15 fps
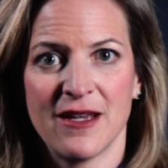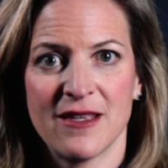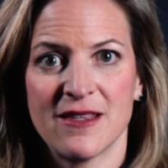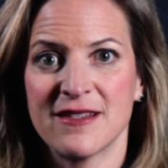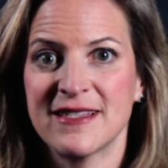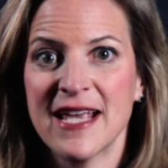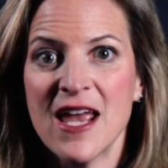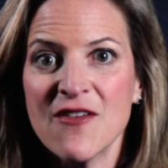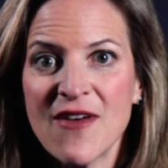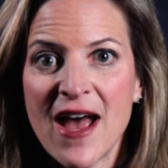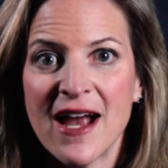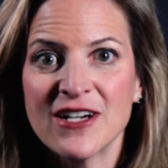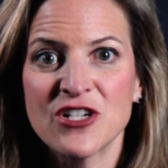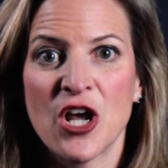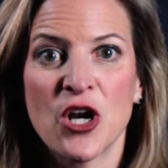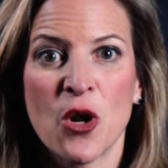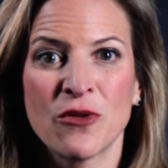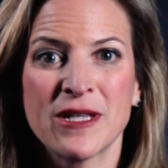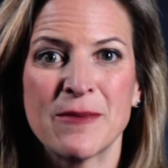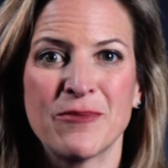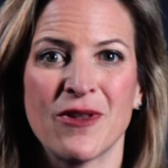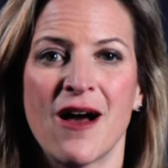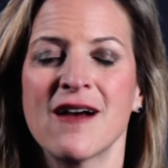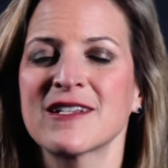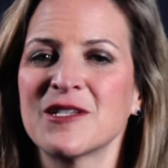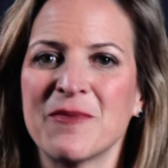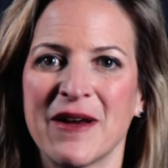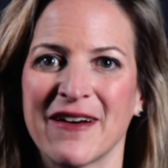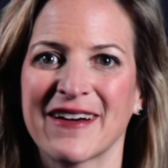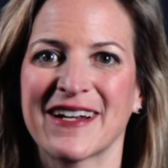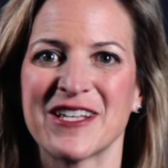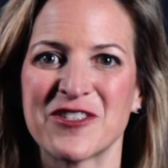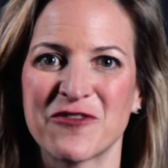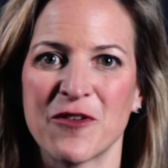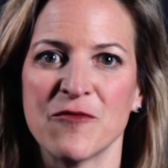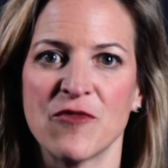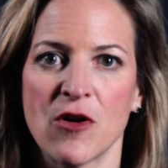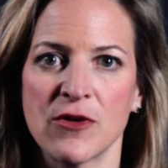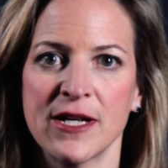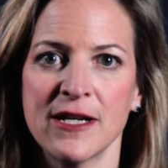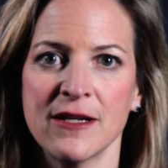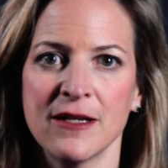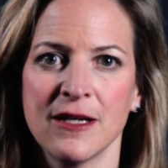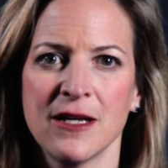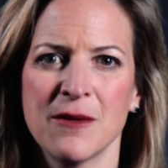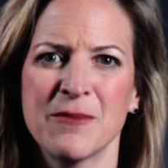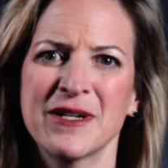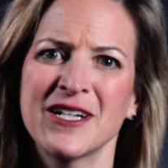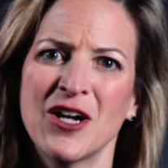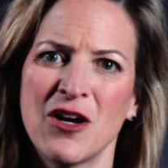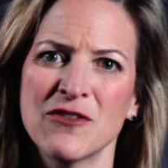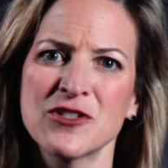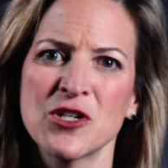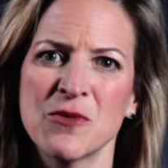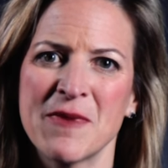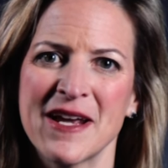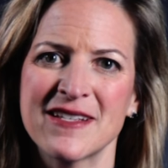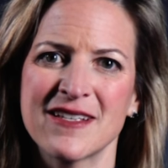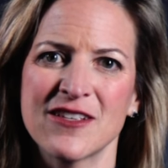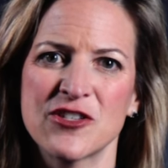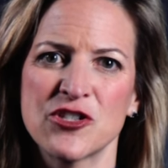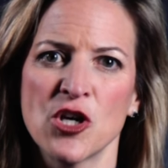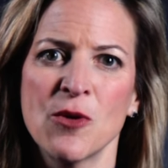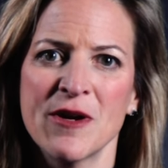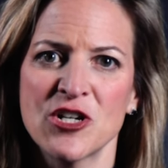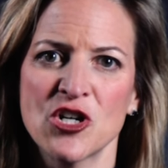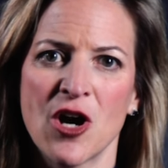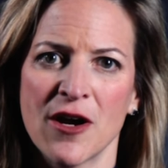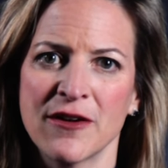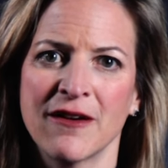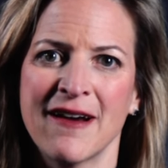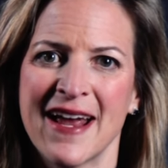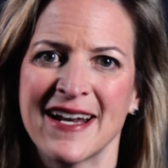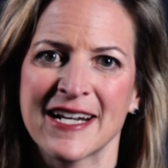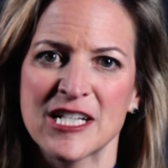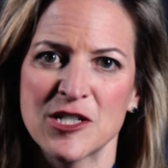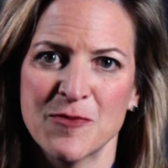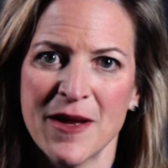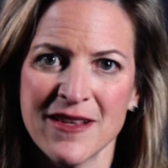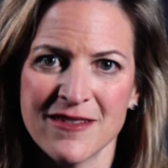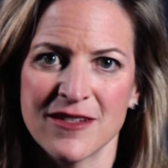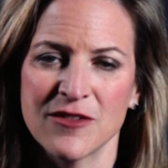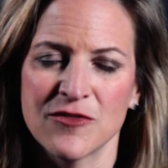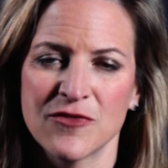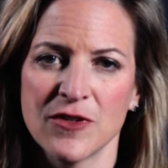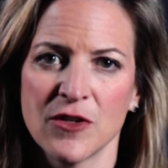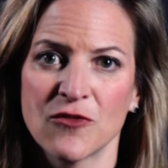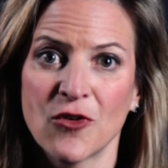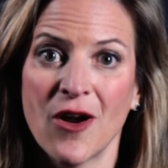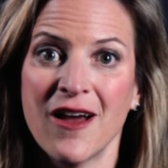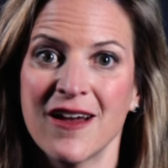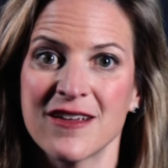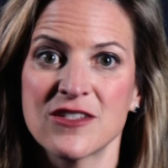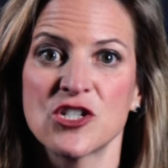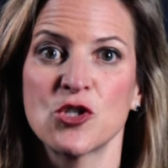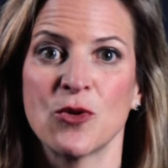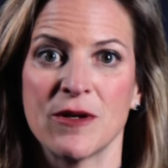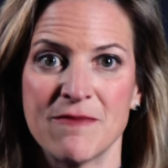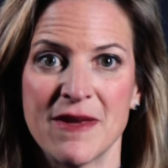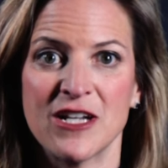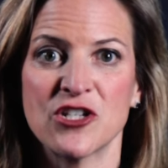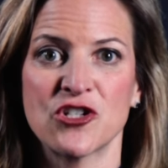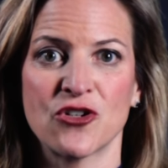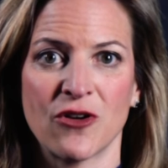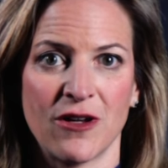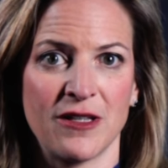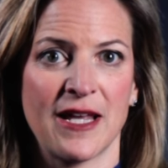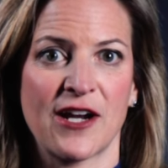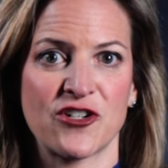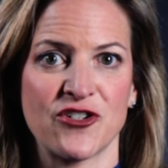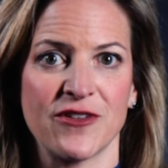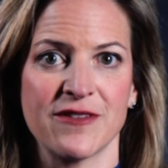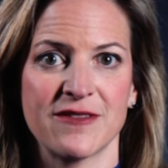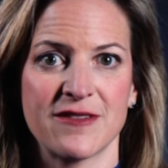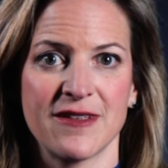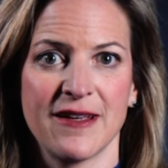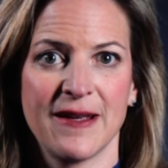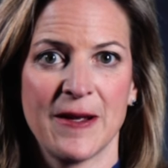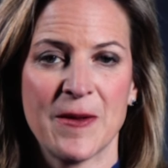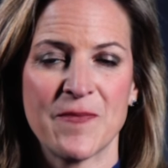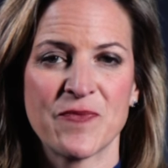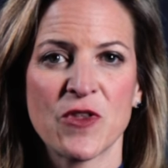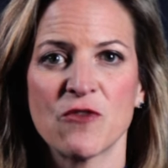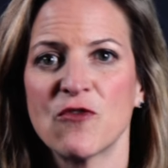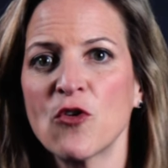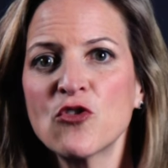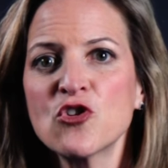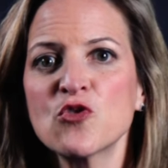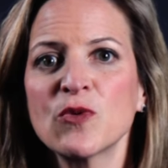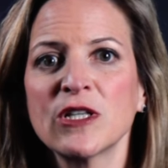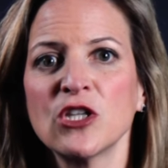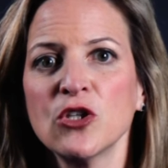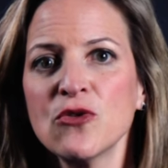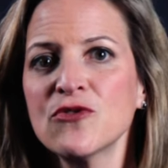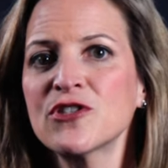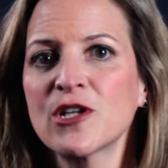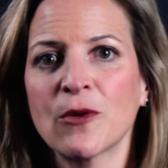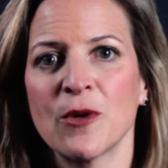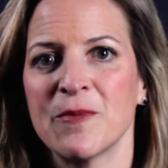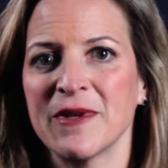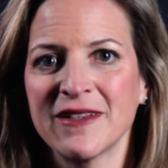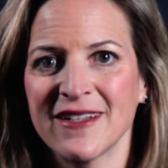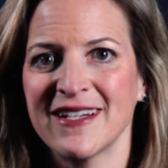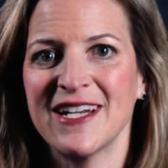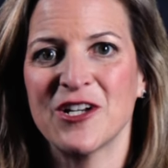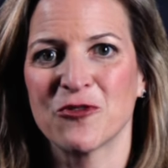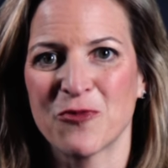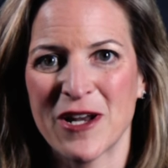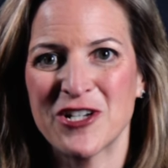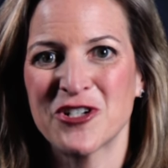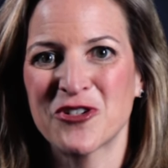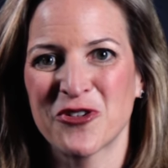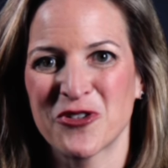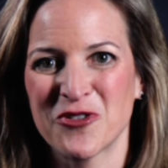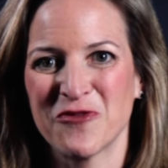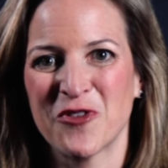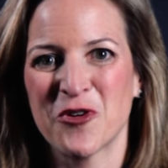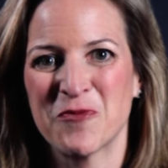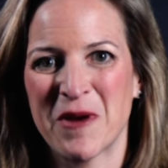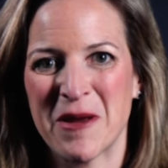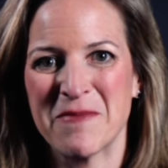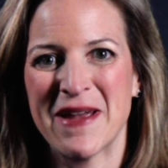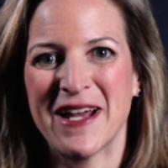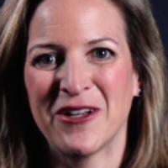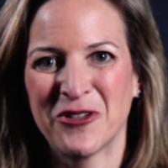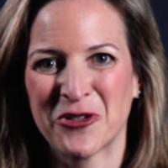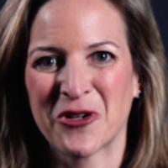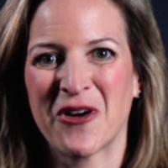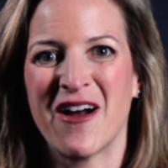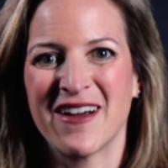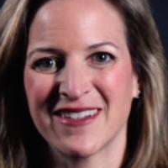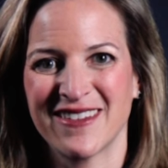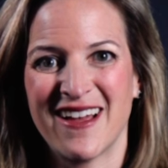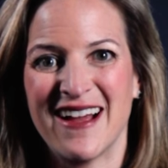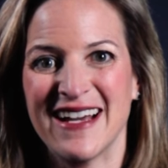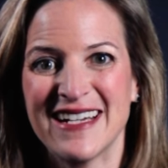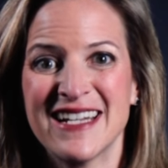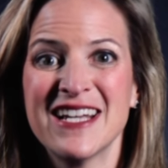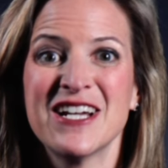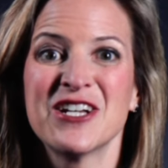The SAVE Act not only blocks Americans from voting, but it also makes it so much harder and expensive for us to administer elections. Voters would lose their ability to register to vote by mail or online.